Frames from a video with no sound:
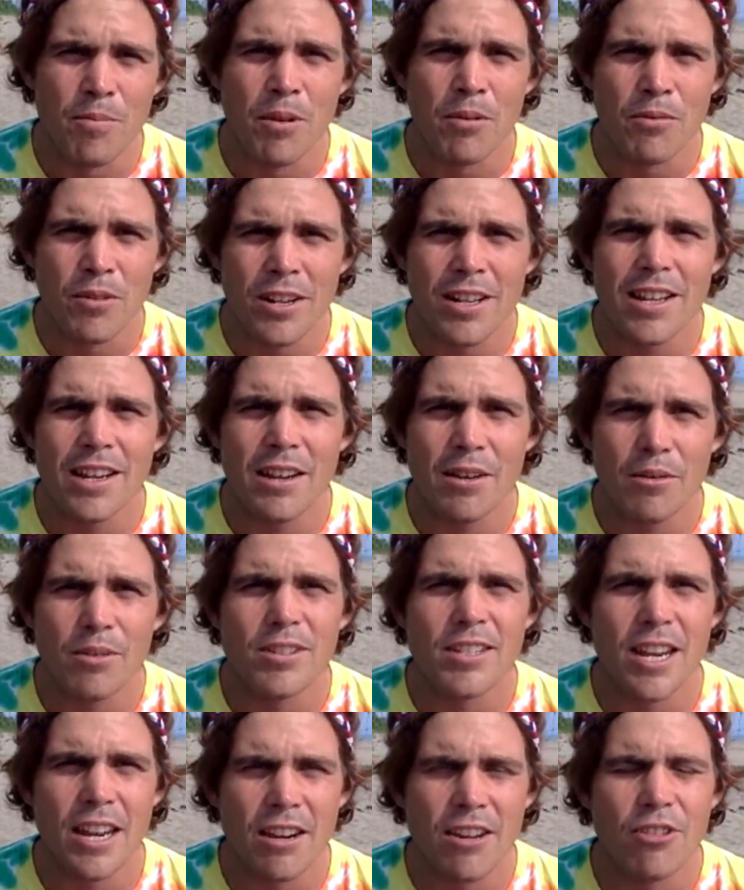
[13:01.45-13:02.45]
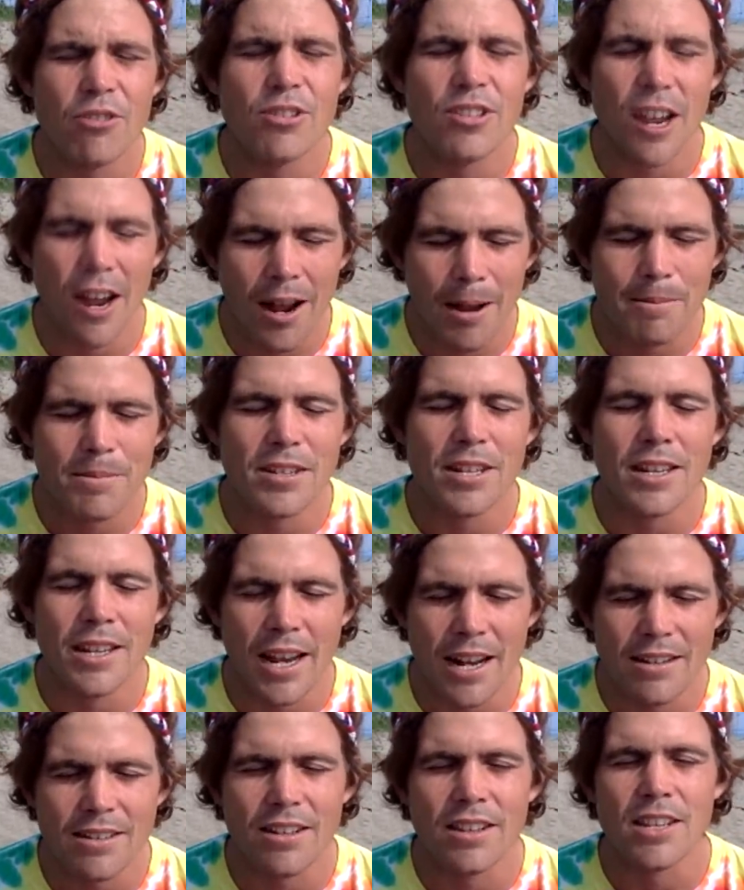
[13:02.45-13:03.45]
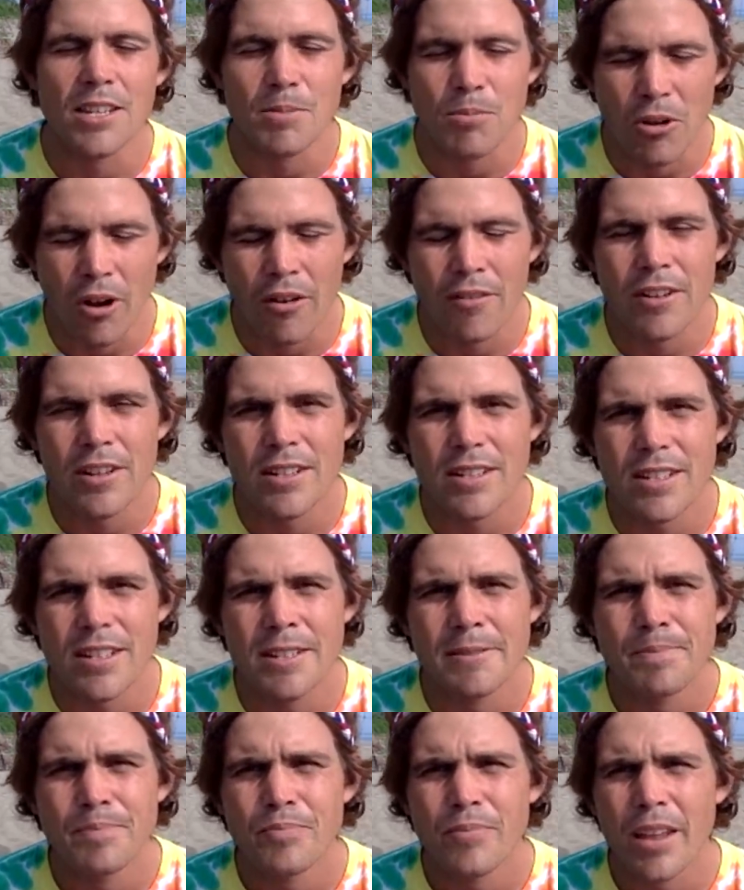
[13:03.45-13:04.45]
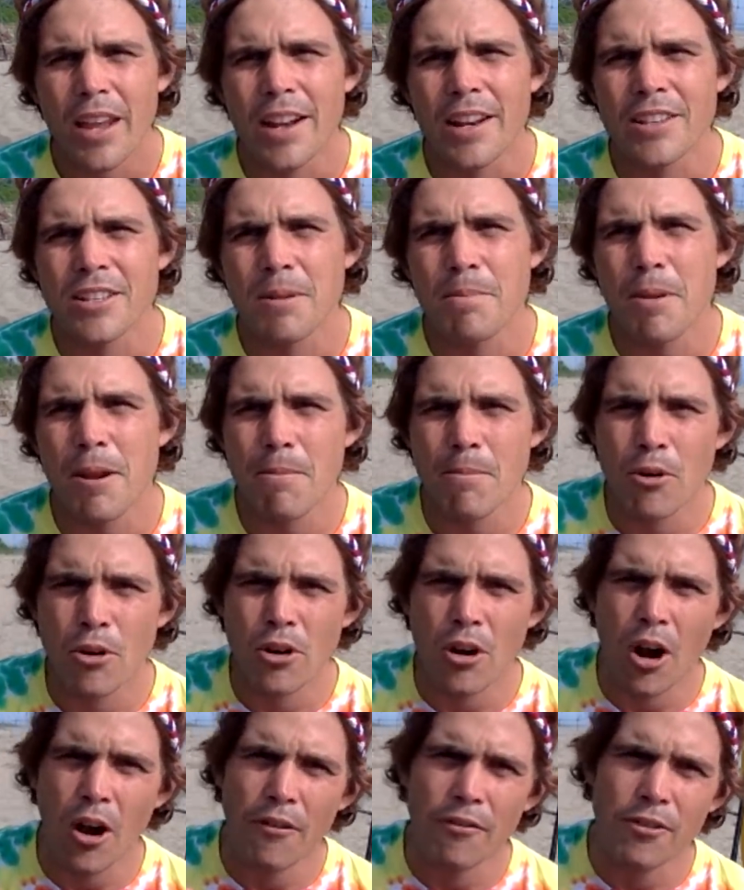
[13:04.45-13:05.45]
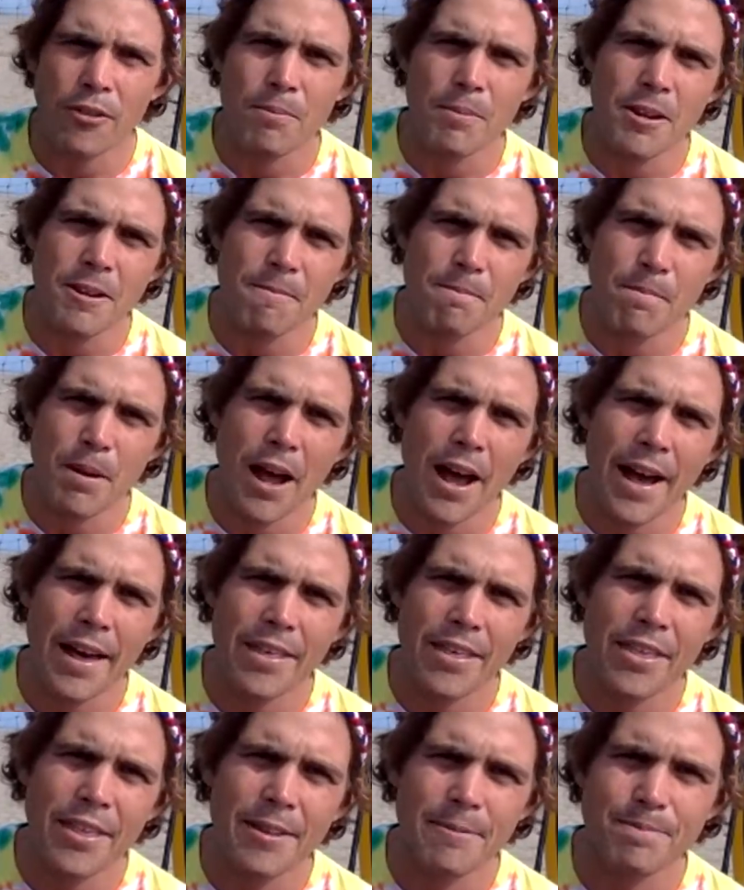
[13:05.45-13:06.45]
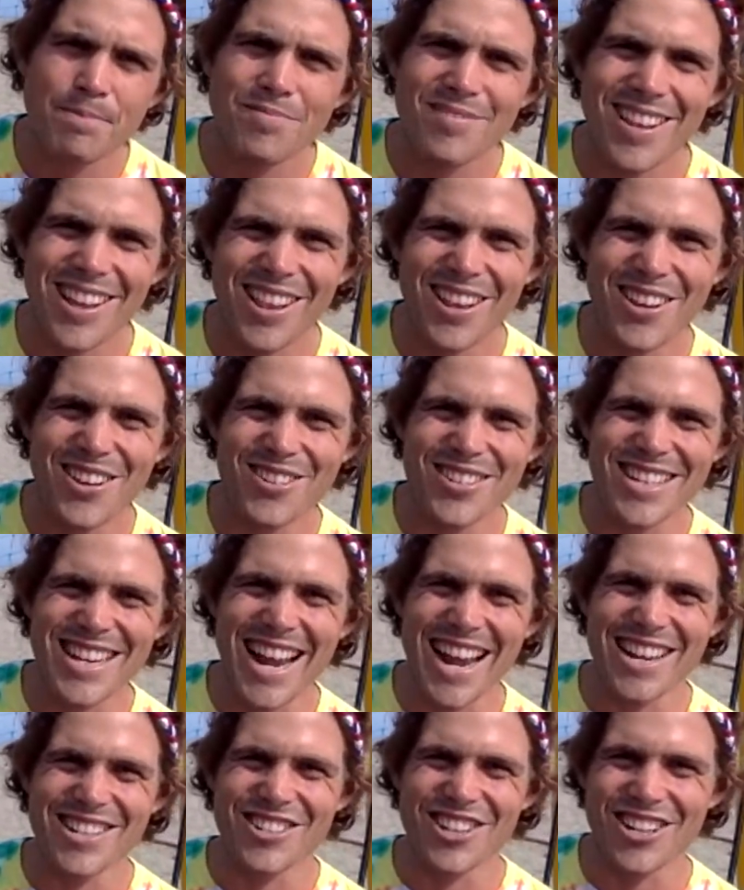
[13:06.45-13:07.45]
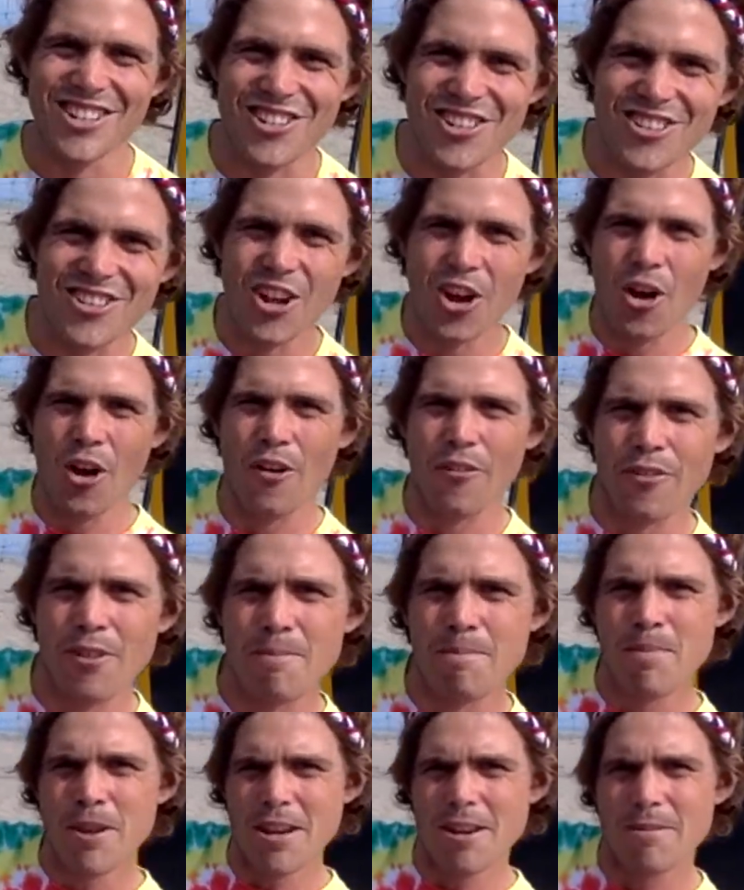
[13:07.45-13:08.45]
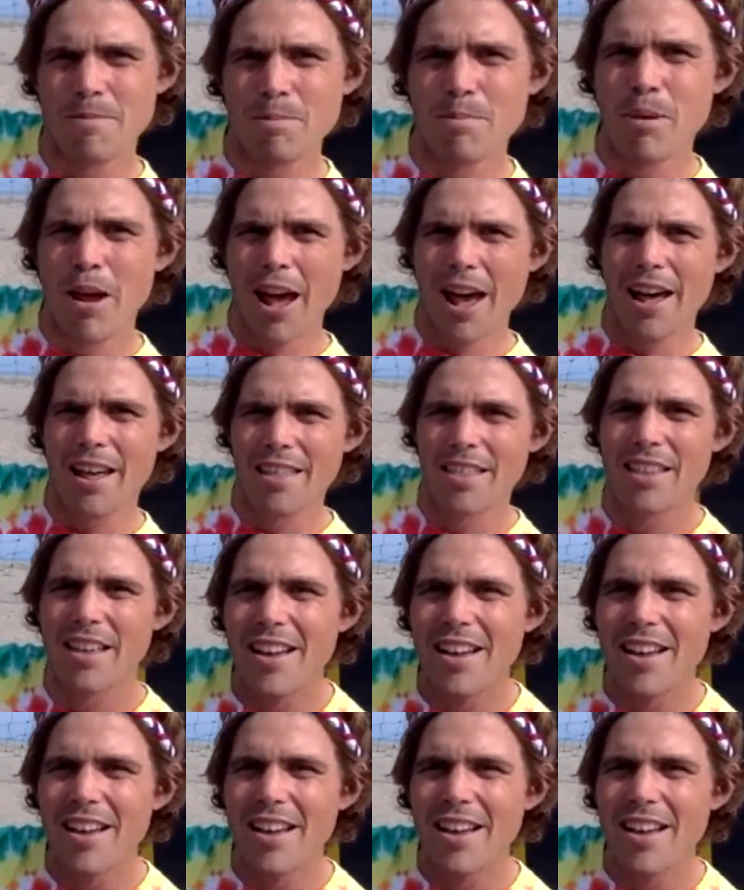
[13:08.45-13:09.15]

But really, it will take you time to get to this province. It is a bit more off the beaten path. I like using hand gestures, off the beaten path.